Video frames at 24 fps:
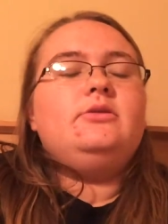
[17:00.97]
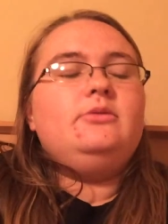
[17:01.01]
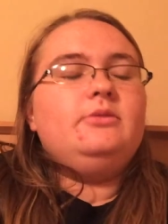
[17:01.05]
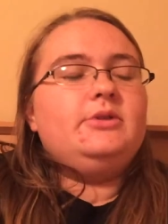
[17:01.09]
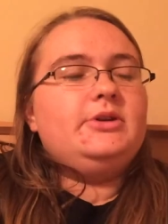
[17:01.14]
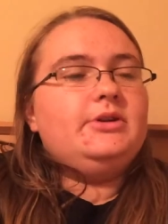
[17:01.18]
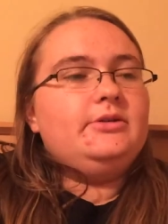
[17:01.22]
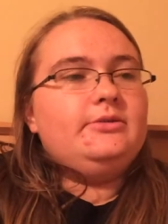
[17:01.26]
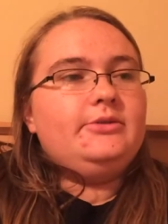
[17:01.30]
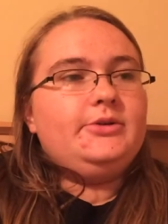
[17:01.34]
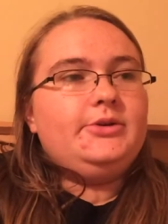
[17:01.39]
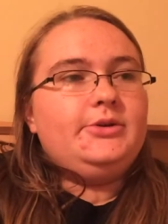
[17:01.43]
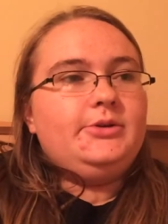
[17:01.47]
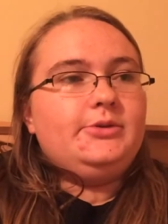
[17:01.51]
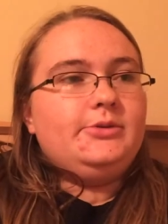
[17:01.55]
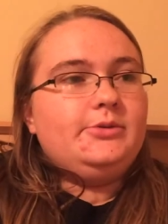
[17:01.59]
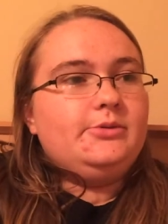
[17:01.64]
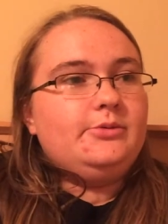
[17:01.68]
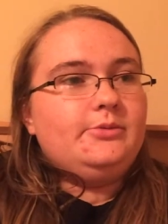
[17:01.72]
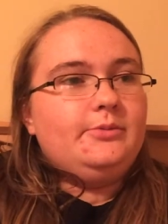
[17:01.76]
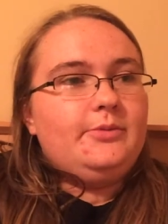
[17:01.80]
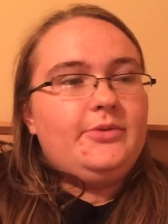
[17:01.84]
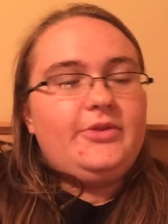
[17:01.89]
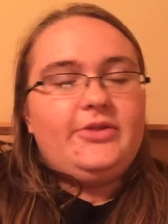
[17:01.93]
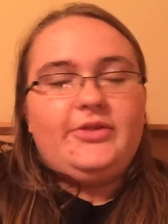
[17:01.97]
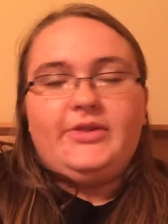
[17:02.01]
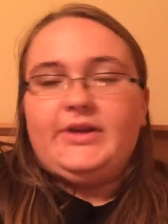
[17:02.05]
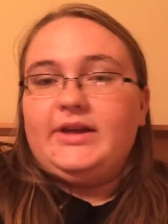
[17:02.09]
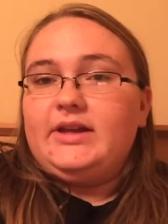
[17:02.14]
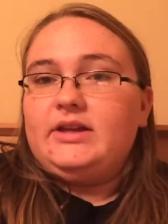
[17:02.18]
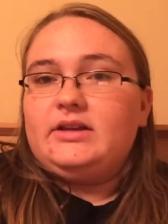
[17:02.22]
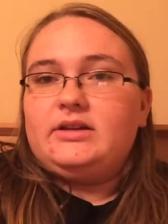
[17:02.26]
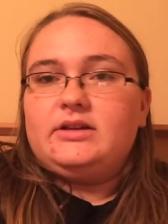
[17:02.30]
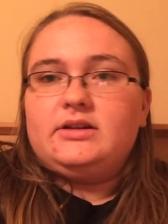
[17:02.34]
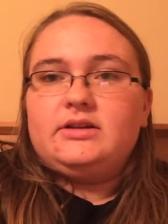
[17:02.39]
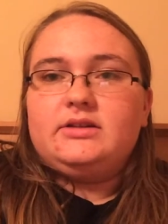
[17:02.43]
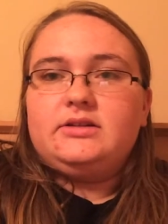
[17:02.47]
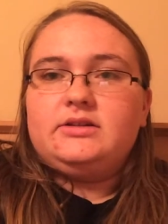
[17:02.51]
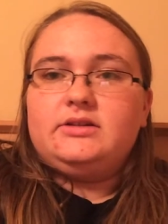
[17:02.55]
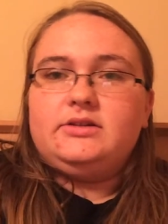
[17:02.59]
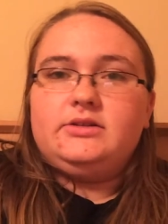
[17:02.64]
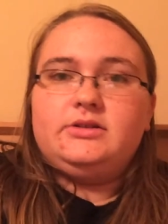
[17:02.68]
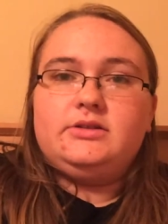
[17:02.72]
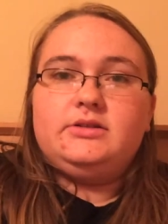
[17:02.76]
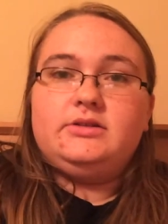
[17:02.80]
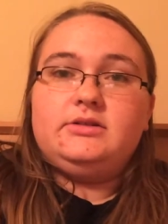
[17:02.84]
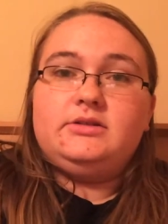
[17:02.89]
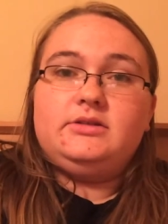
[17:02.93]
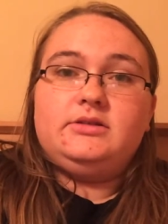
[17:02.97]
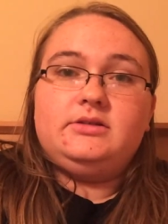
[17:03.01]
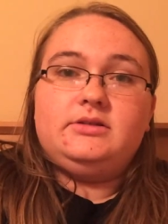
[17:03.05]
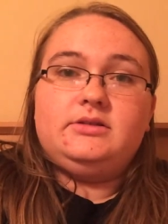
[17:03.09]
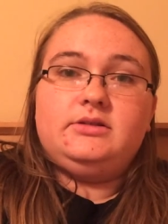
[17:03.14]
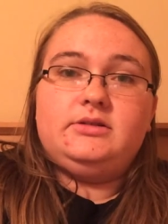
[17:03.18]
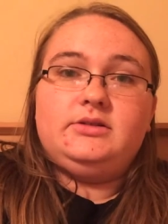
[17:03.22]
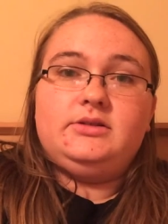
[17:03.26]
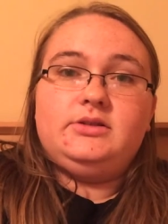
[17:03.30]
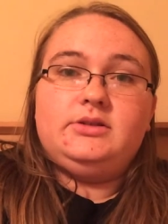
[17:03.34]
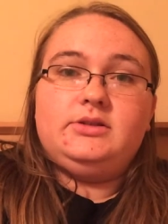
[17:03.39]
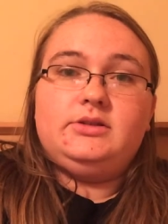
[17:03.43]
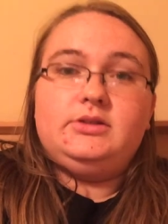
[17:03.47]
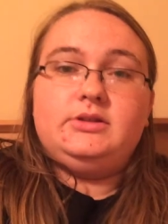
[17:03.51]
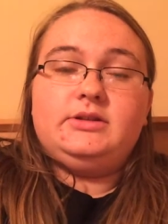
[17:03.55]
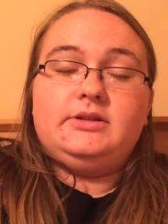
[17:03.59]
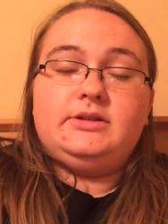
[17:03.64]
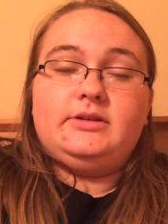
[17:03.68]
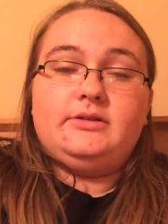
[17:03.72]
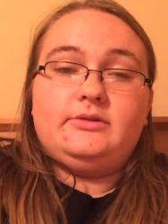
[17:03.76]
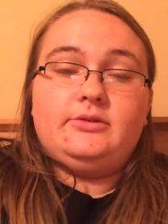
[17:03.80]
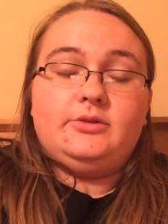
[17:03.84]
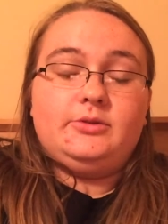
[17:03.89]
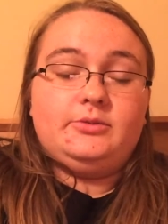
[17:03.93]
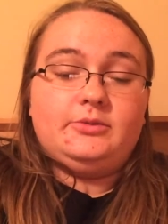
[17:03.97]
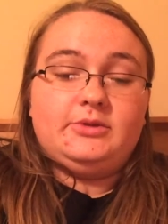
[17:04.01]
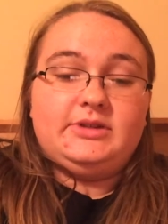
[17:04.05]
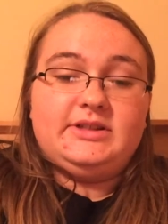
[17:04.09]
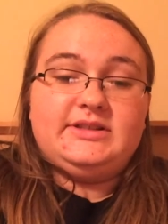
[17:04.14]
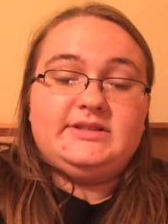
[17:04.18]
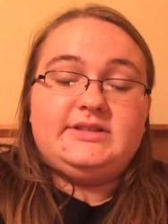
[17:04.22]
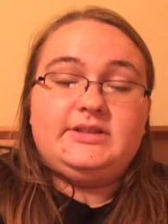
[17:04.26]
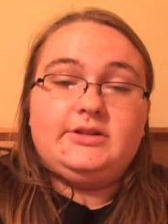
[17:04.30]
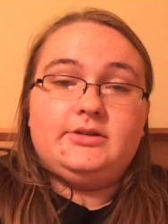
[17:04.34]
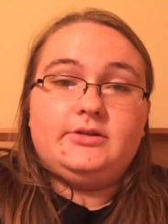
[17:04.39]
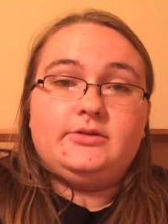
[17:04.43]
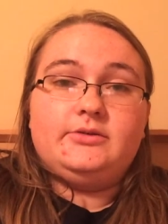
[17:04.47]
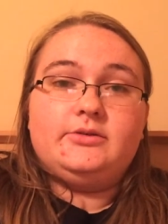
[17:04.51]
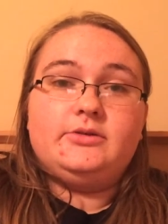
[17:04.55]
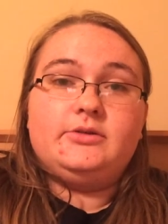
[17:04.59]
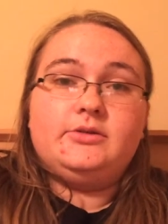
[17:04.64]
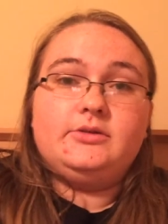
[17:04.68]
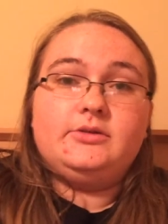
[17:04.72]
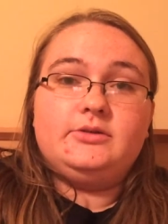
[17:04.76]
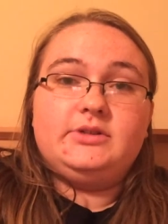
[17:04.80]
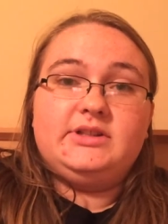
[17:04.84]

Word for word: whatever you think everyone is here for a